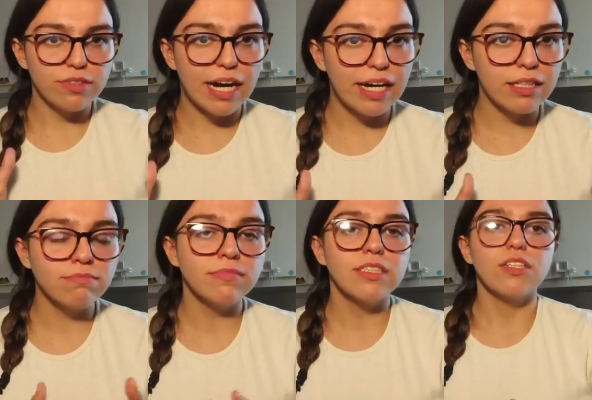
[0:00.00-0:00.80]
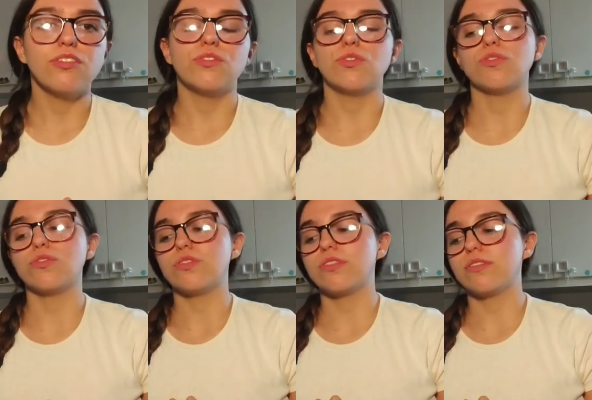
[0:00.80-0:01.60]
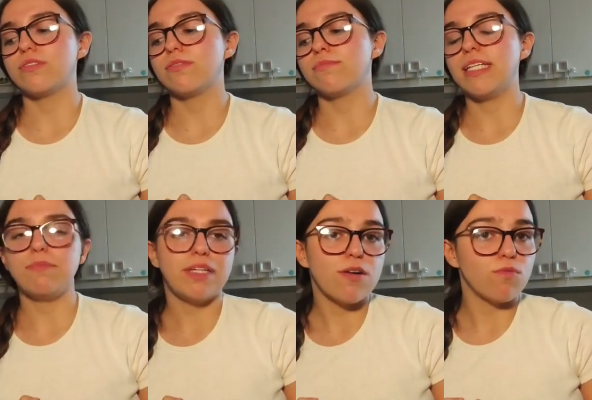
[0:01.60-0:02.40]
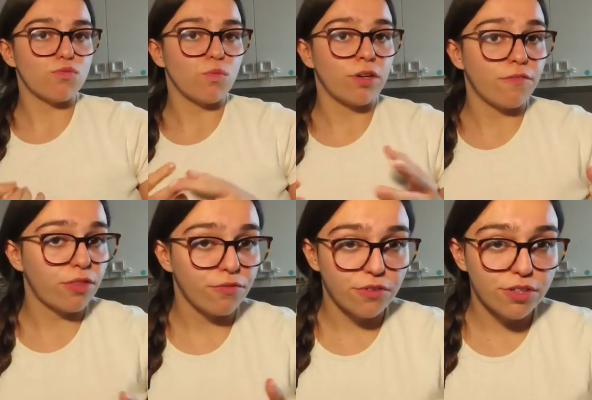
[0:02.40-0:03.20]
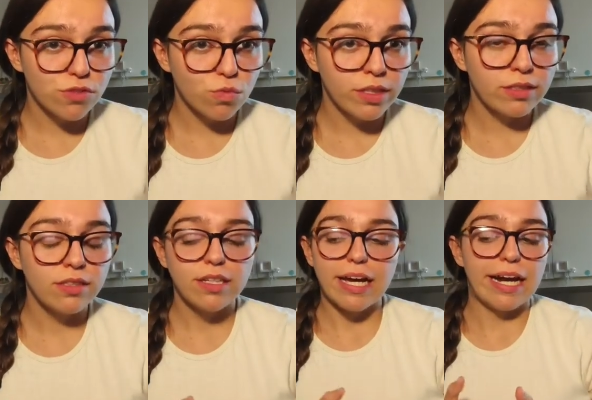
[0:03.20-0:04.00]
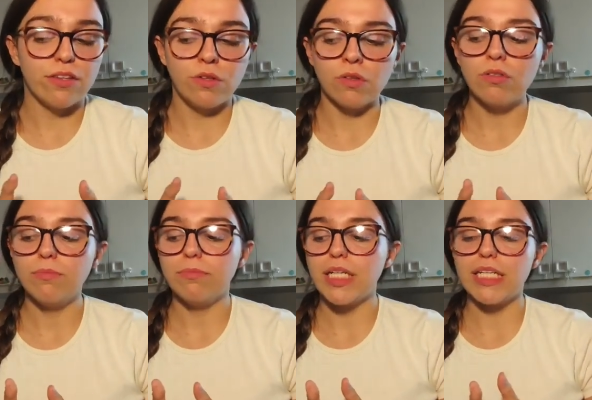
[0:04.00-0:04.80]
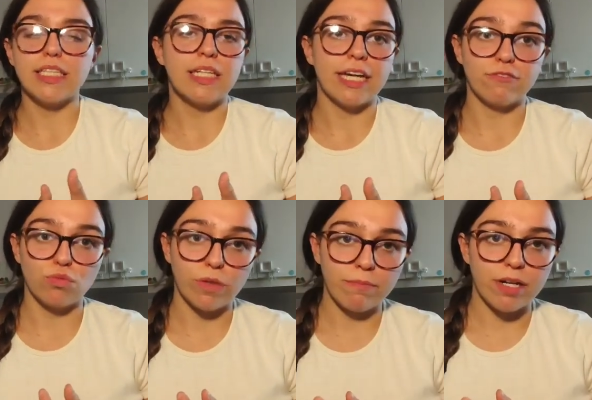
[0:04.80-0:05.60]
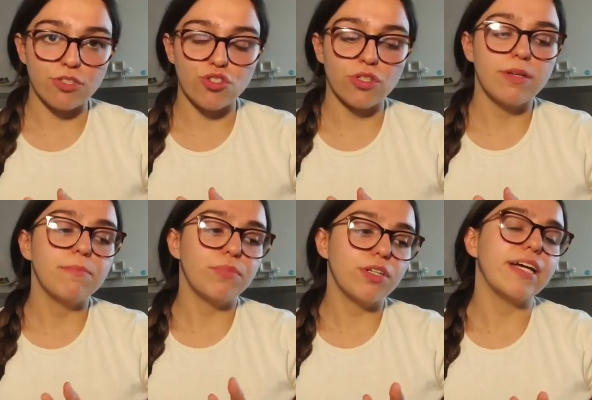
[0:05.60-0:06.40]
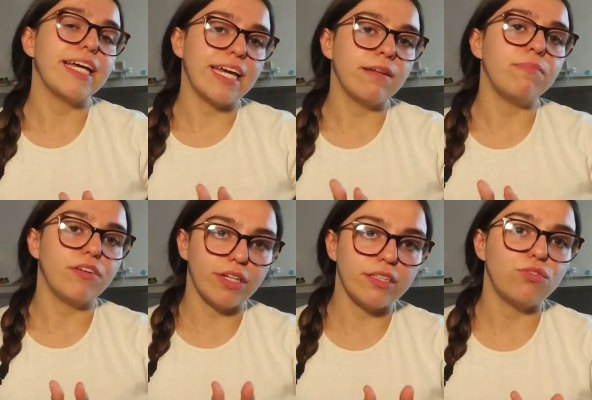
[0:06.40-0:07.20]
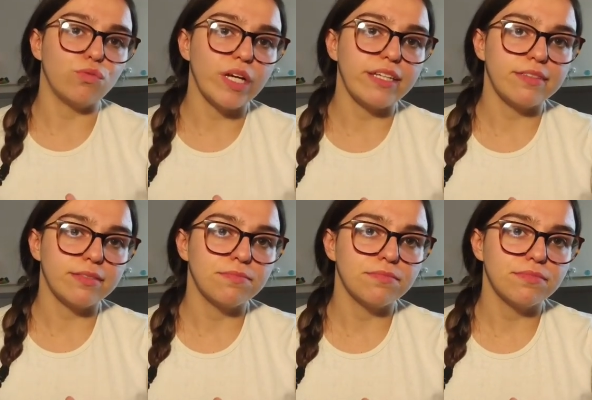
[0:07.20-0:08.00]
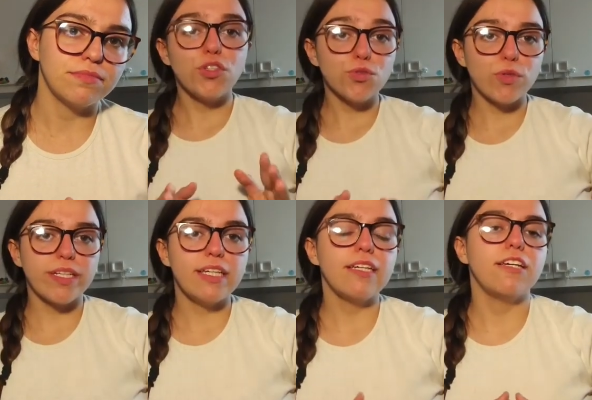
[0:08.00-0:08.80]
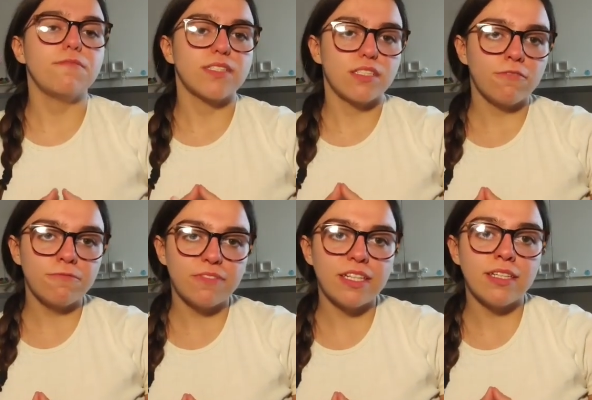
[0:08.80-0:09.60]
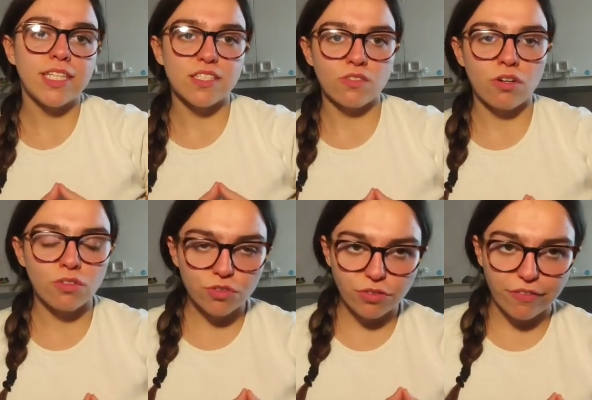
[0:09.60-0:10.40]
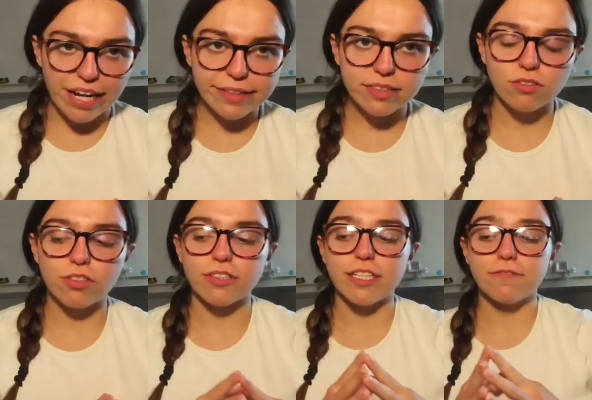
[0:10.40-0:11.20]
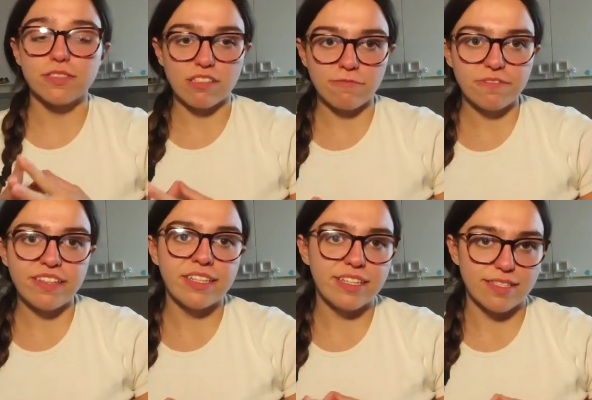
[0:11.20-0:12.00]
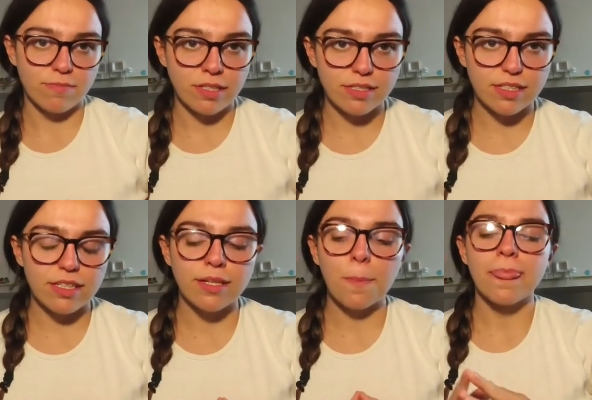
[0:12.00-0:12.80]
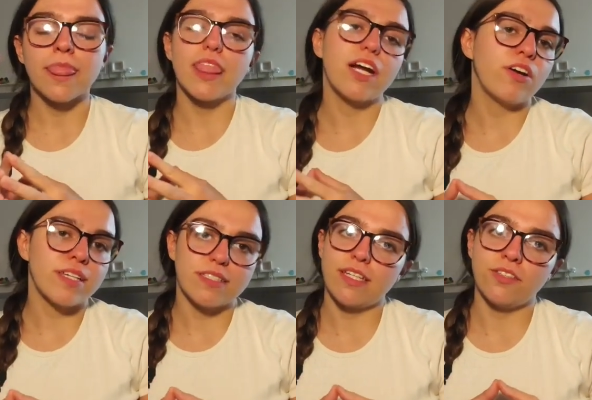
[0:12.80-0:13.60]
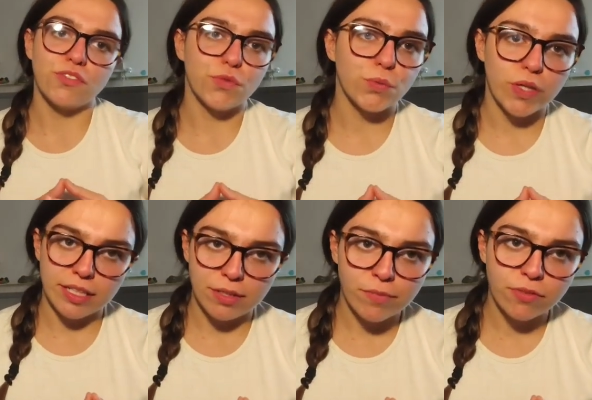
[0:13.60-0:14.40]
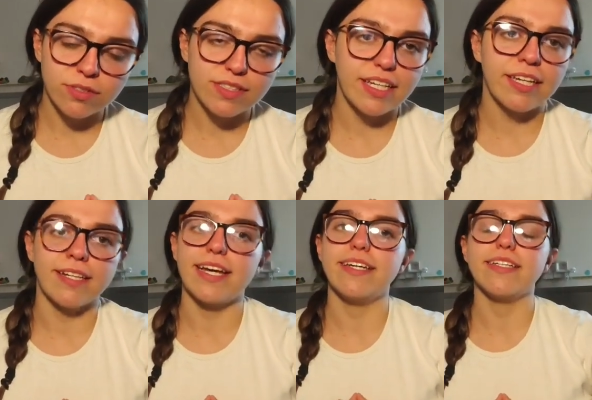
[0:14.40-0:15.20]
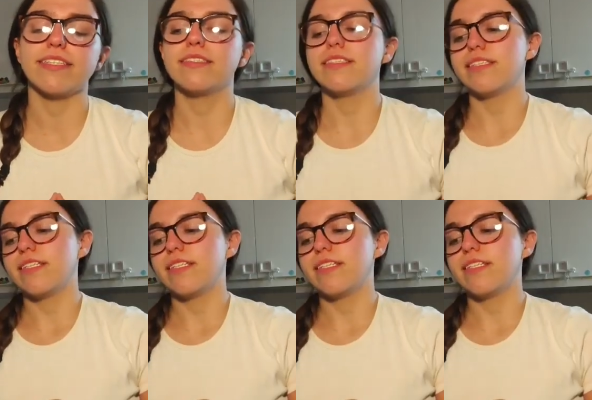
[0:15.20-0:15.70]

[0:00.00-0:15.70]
time, so maybe I was one of the first one. I don't know, but I didn't have to wait much. But again, be ready to wait. Usually, if something is not correct or if something is missing, they're gonna send you an email saying like,